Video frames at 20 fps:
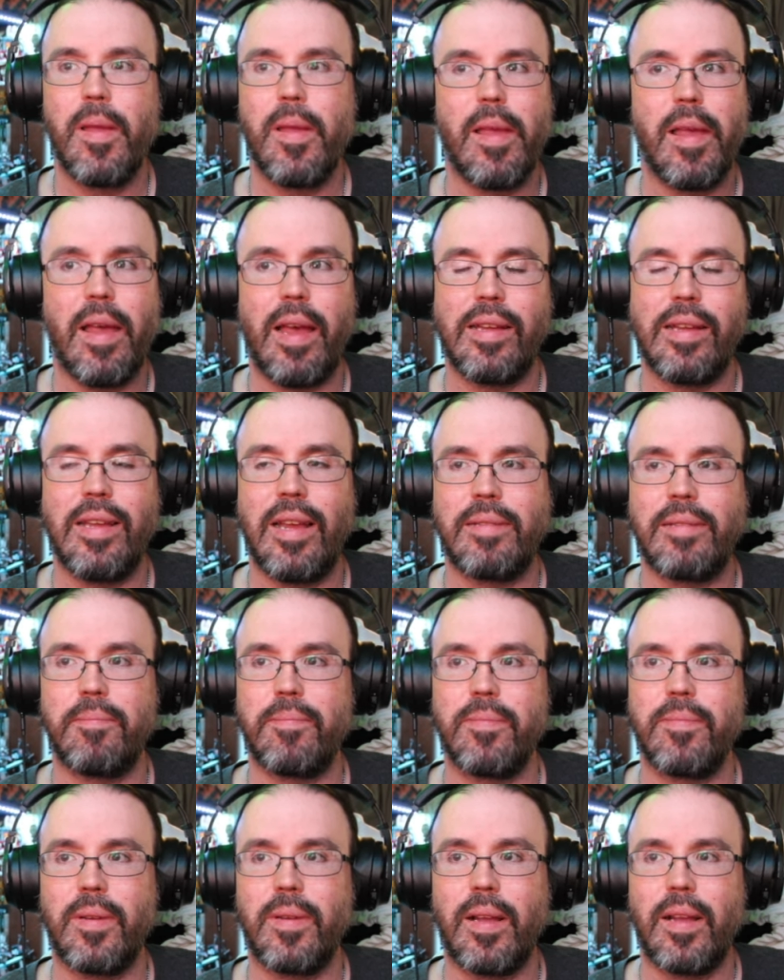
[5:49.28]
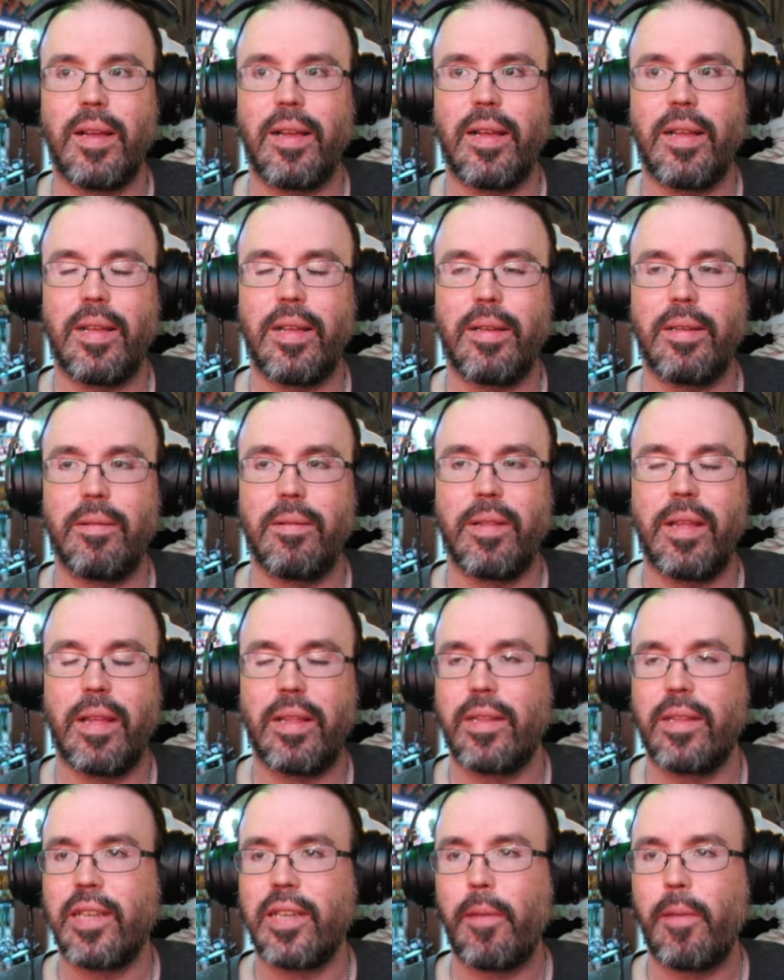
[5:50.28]
I, I yeah,
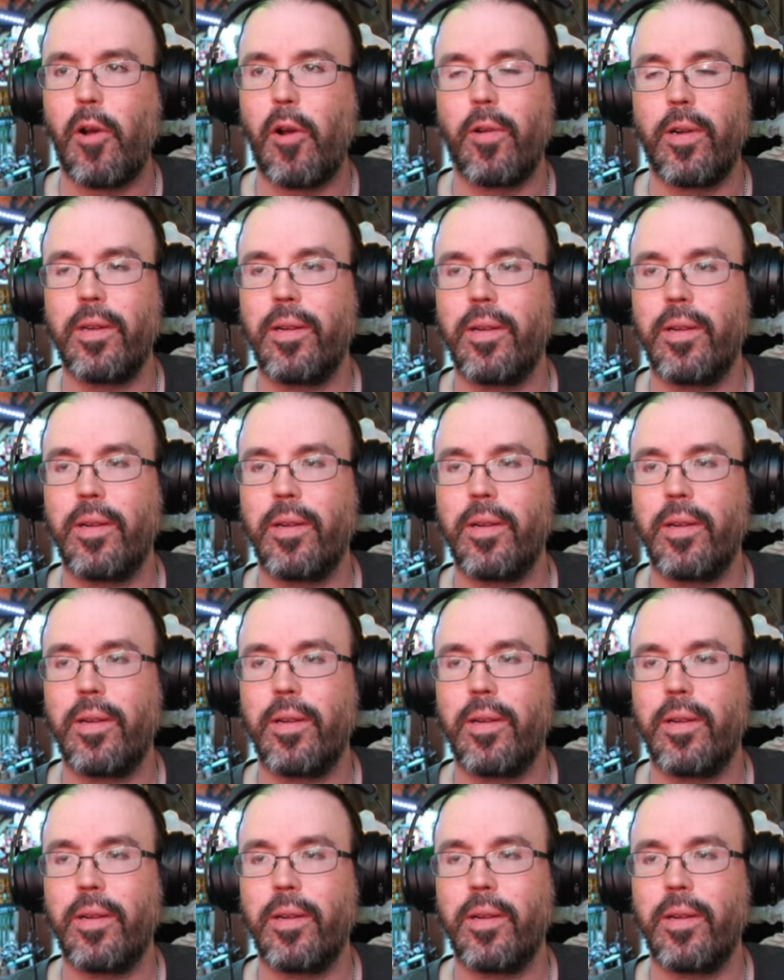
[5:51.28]
let's keep going.